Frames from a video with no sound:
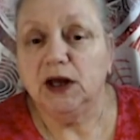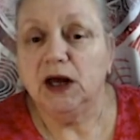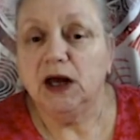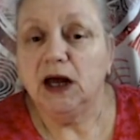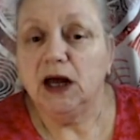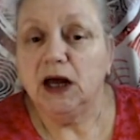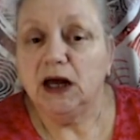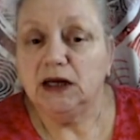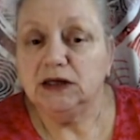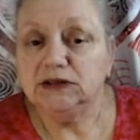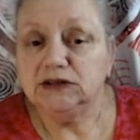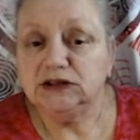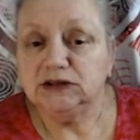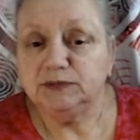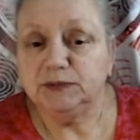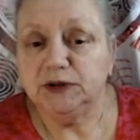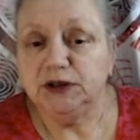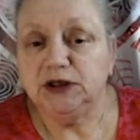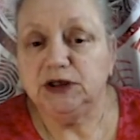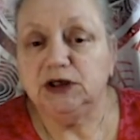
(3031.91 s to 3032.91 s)
and
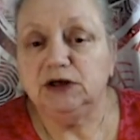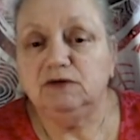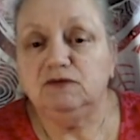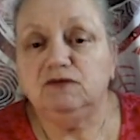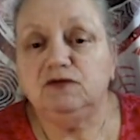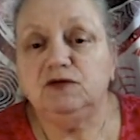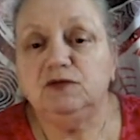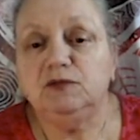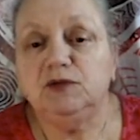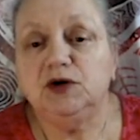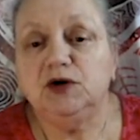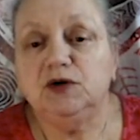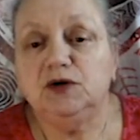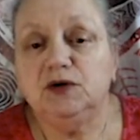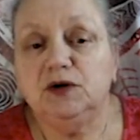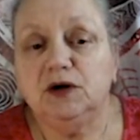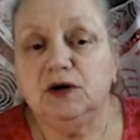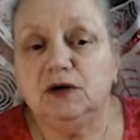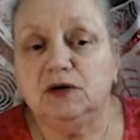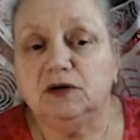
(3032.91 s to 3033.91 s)
speaking from your
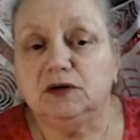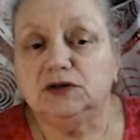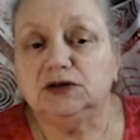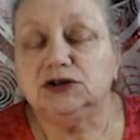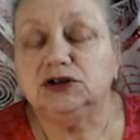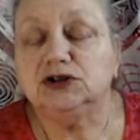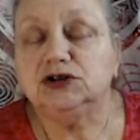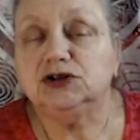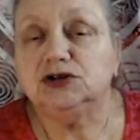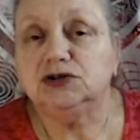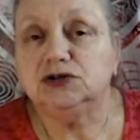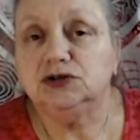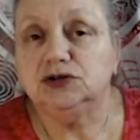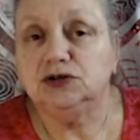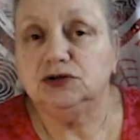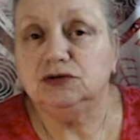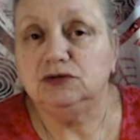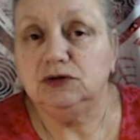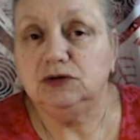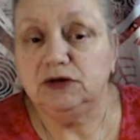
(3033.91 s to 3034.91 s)
heart to your
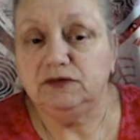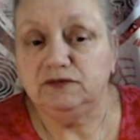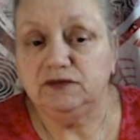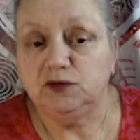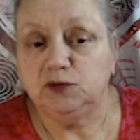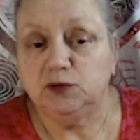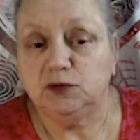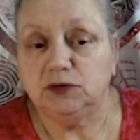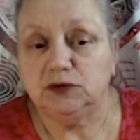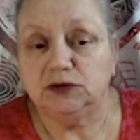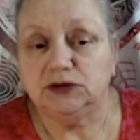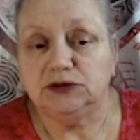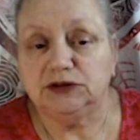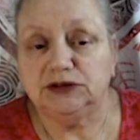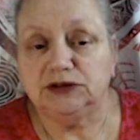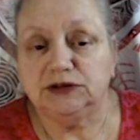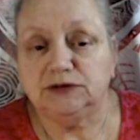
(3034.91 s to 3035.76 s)
loved ones.